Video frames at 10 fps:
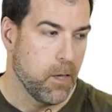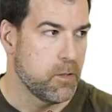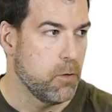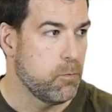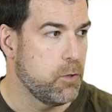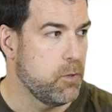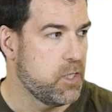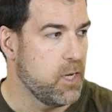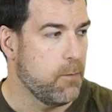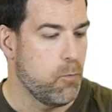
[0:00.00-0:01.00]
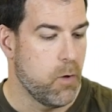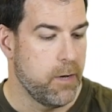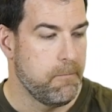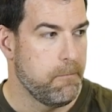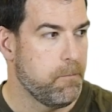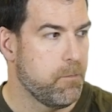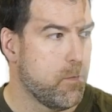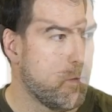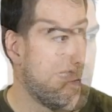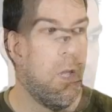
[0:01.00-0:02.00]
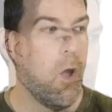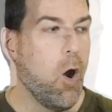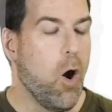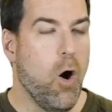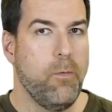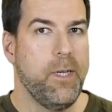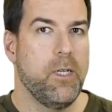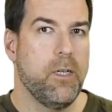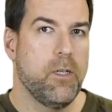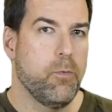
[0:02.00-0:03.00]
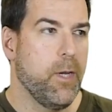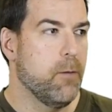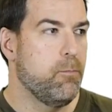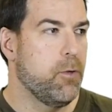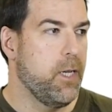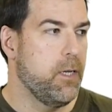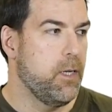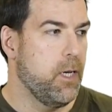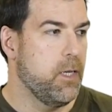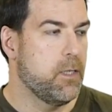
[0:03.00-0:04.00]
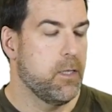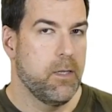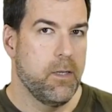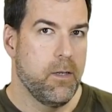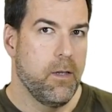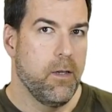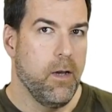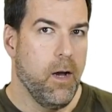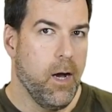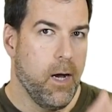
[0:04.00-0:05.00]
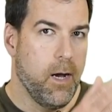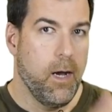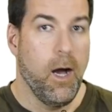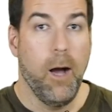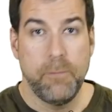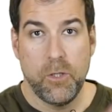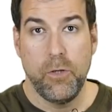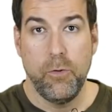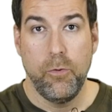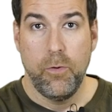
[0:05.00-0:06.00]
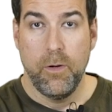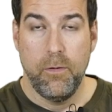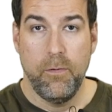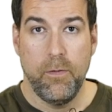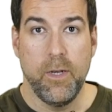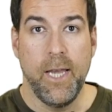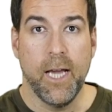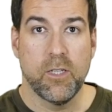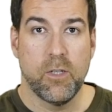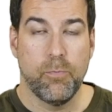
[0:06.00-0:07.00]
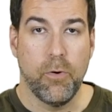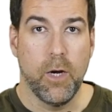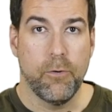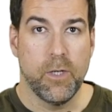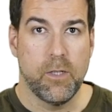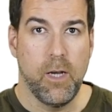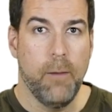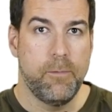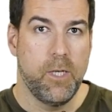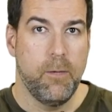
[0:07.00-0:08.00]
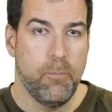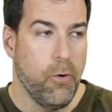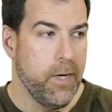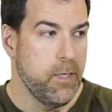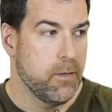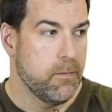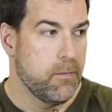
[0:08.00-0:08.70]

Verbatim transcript: So we're doing step one. All we did is we completed it uh, up to the next progress update point.